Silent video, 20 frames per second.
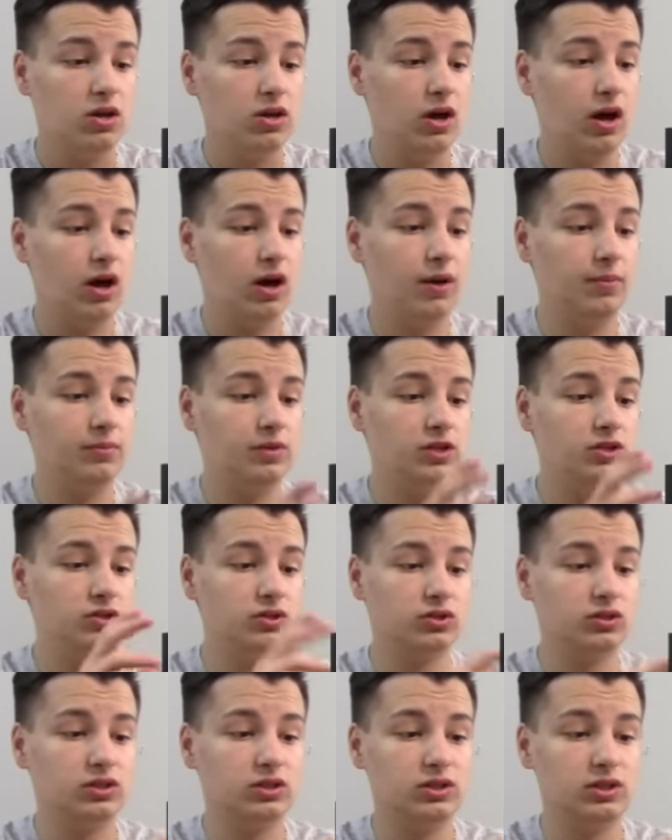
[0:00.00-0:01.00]

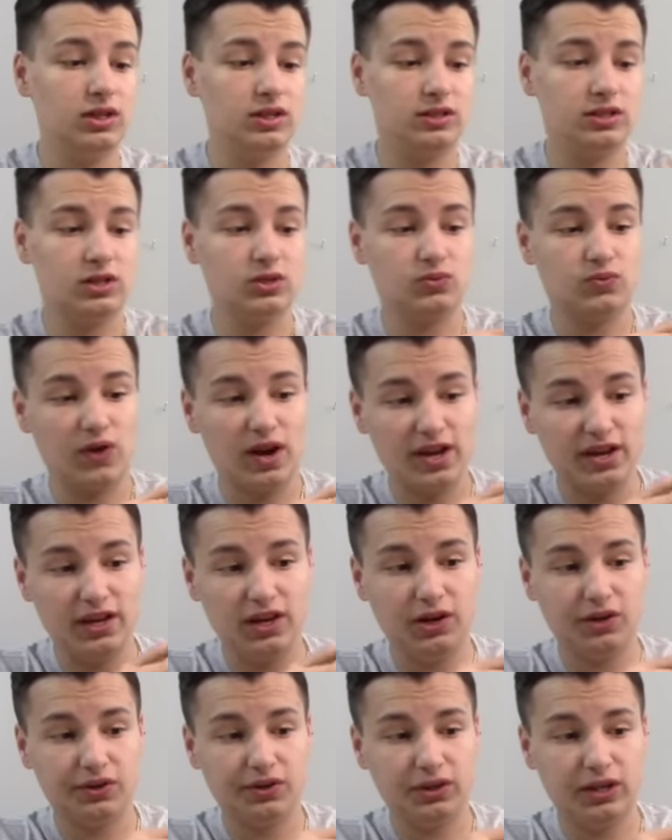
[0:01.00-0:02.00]
It says right
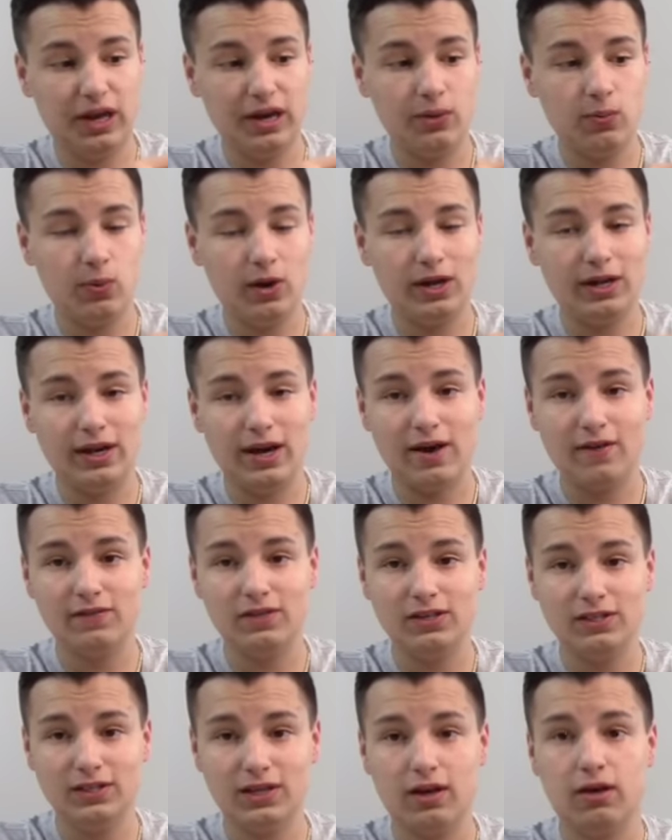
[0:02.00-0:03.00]
here, lightweight,
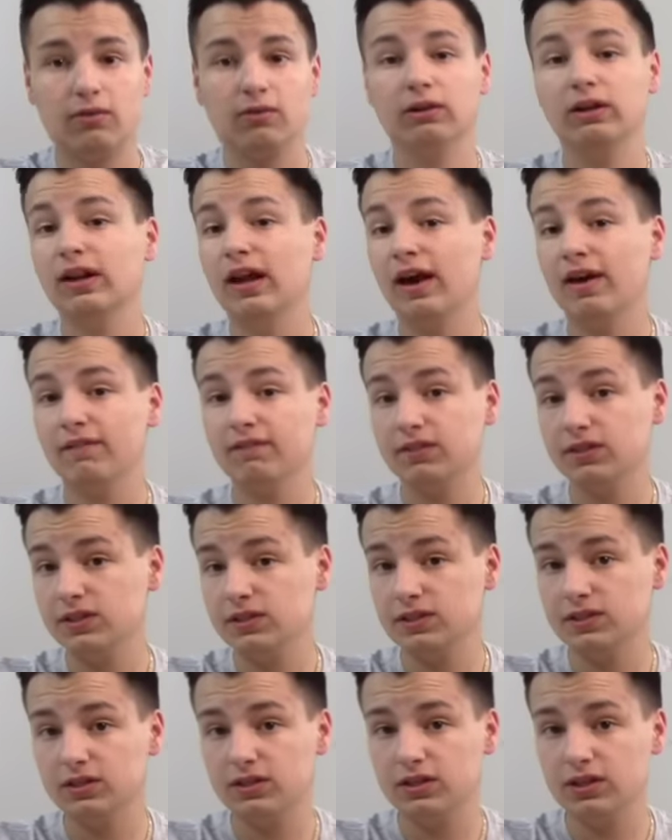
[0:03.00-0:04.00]
heavy sound, and I have
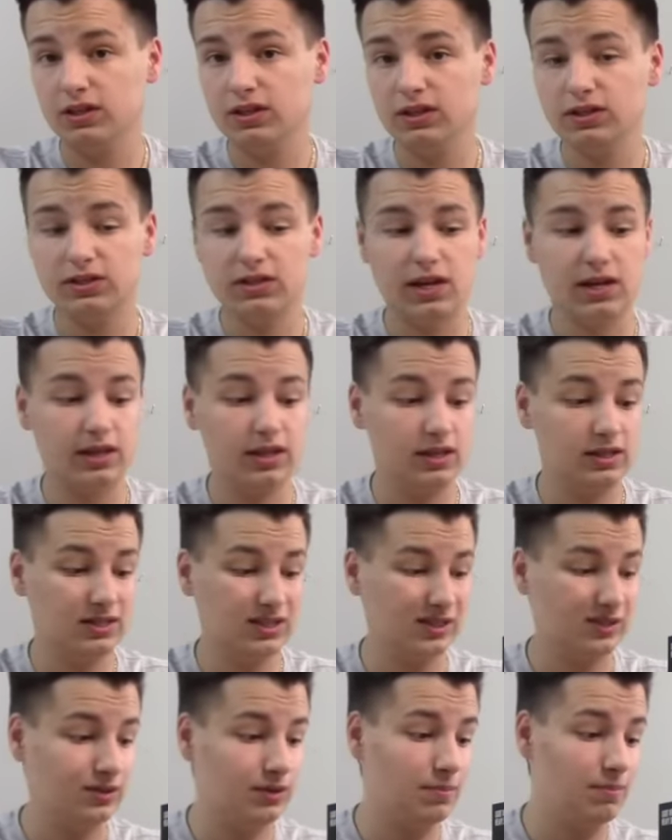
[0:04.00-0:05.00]
listened to these and they
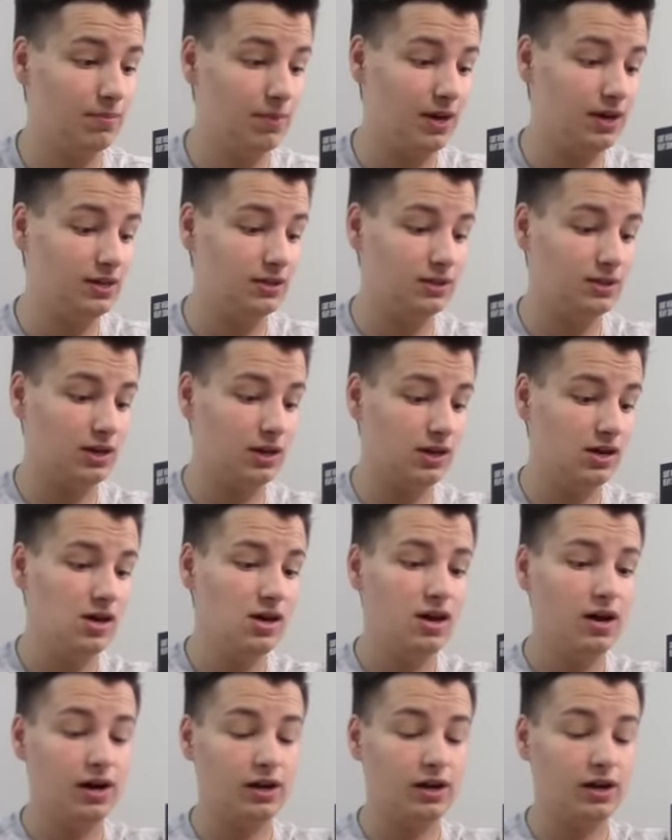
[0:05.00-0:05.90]
sound amazing.